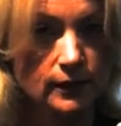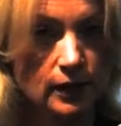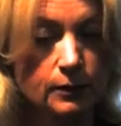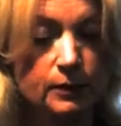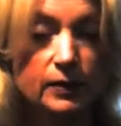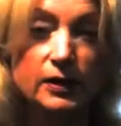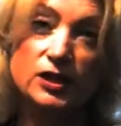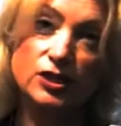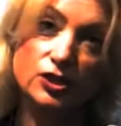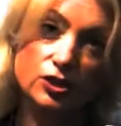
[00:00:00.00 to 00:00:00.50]

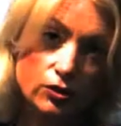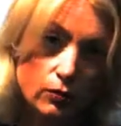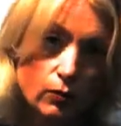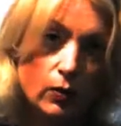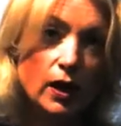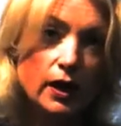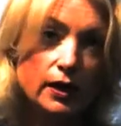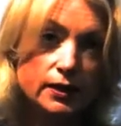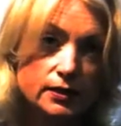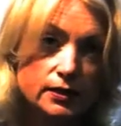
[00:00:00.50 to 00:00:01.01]
Because
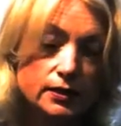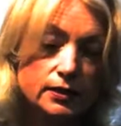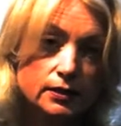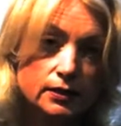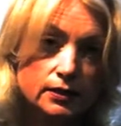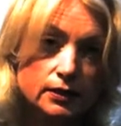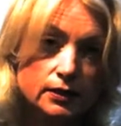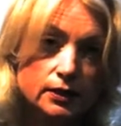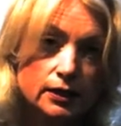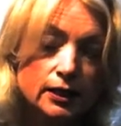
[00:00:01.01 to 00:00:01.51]
otherwise,
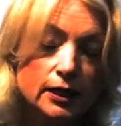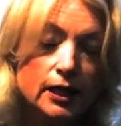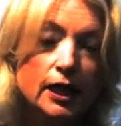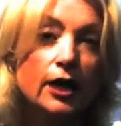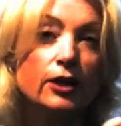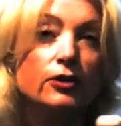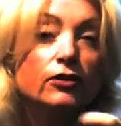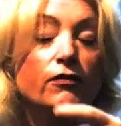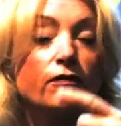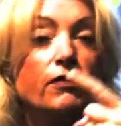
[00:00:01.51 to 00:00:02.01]

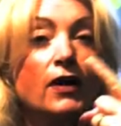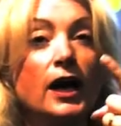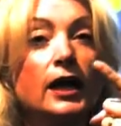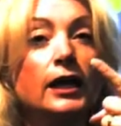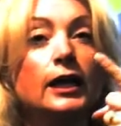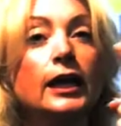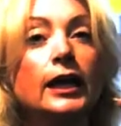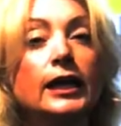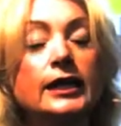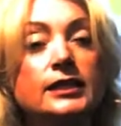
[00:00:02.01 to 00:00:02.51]
the
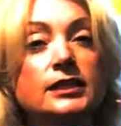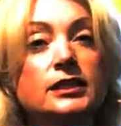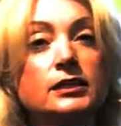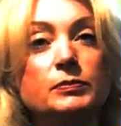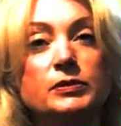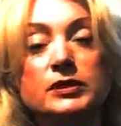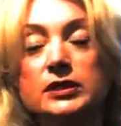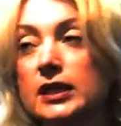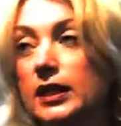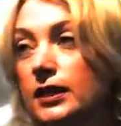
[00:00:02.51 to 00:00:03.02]
final
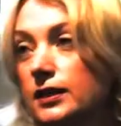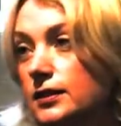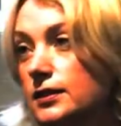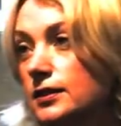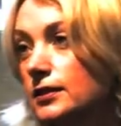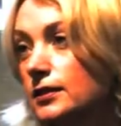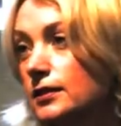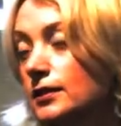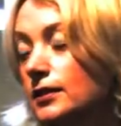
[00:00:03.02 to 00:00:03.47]
80%